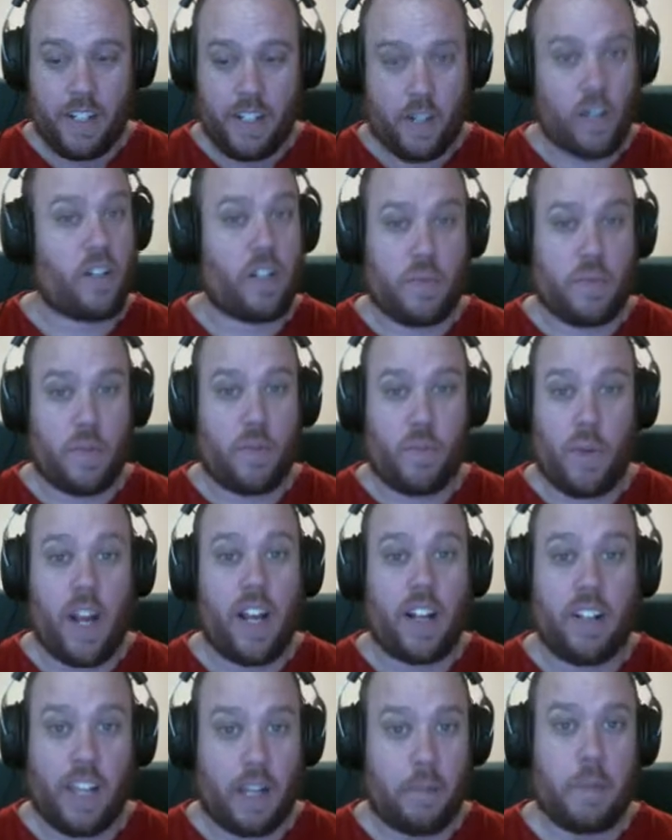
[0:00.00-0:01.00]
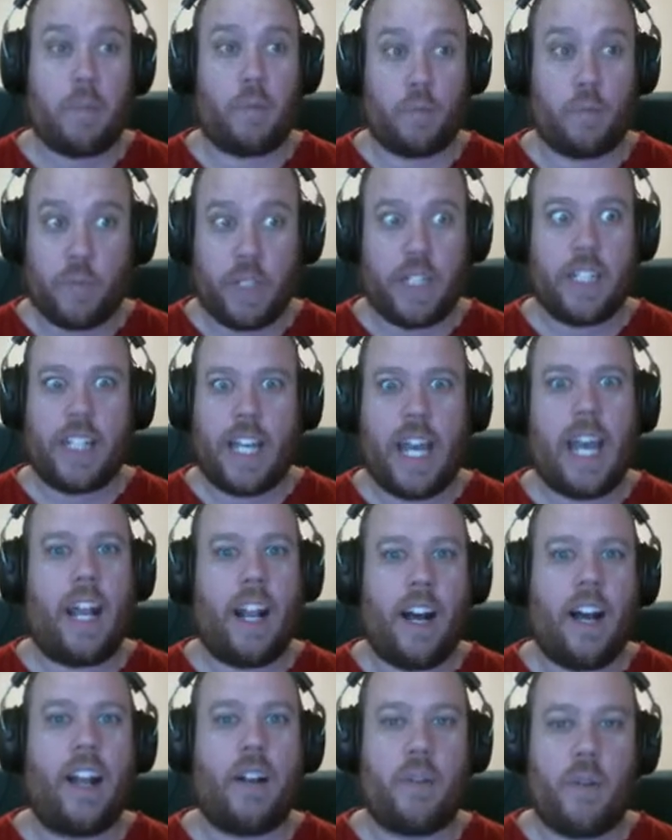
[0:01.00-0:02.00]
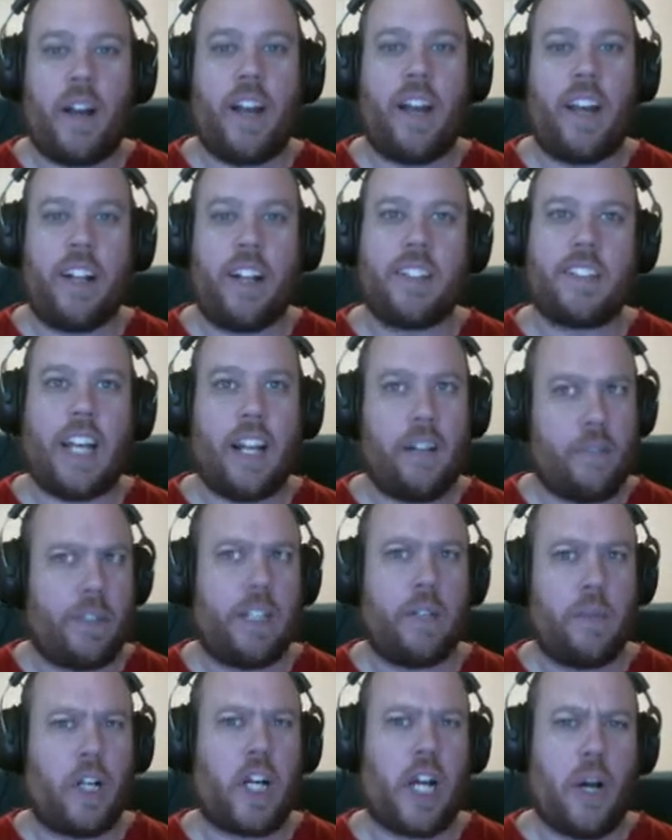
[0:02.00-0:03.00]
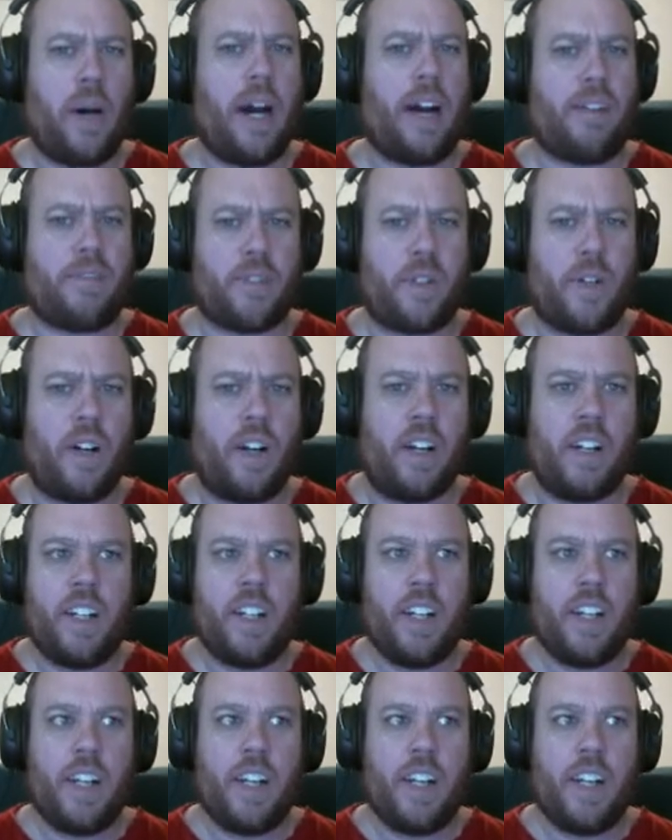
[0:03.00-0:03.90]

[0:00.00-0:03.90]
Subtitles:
contrast with Rand. Like, people really hate Ayn Rand and really want to go after her.